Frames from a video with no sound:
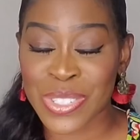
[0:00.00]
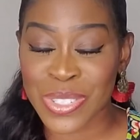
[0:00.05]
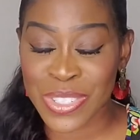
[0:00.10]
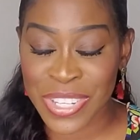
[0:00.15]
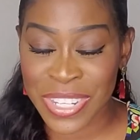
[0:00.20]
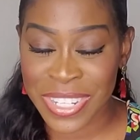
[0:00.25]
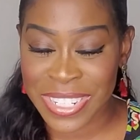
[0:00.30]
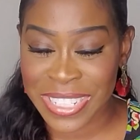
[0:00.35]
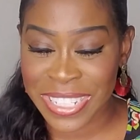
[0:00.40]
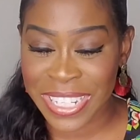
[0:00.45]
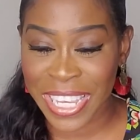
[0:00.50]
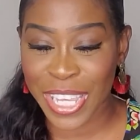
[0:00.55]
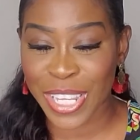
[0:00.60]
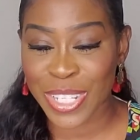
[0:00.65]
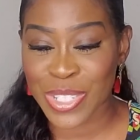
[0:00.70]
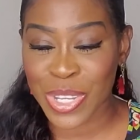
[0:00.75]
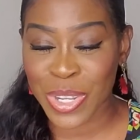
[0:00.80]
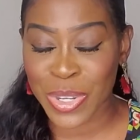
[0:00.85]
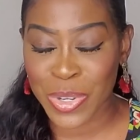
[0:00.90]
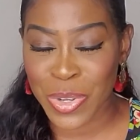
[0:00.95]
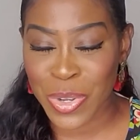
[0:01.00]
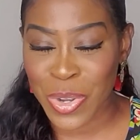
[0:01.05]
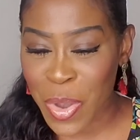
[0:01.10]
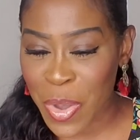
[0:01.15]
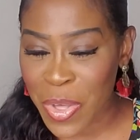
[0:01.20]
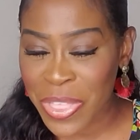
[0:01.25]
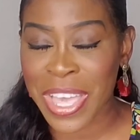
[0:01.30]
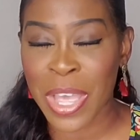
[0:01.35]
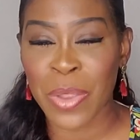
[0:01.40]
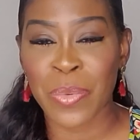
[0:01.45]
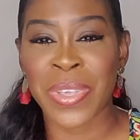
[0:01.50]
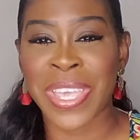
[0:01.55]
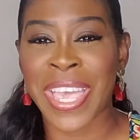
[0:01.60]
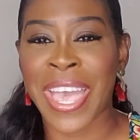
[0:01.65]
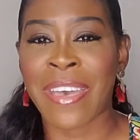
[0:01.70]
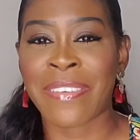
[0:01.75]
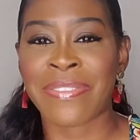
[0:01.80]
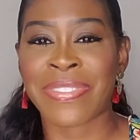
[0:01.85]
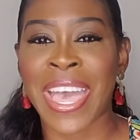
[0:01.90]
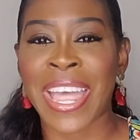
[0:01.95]
today to know that we
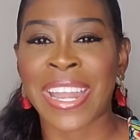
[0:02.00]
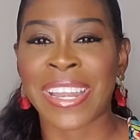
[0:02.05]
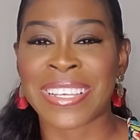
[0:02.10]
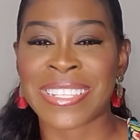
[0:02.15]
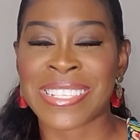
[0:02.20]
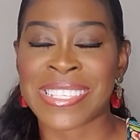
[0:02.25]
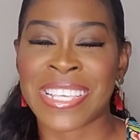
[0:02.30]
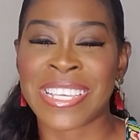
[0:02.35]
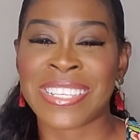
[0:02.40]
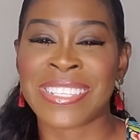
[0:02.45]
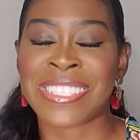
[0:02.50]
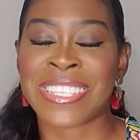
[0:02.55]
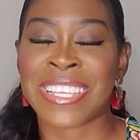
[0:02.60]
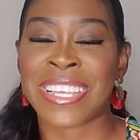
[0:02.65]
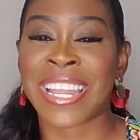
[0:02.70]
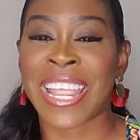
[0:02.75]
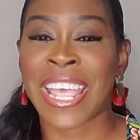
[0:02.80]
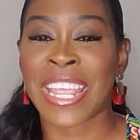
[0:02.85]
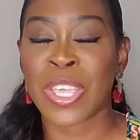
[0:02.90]
have that assistant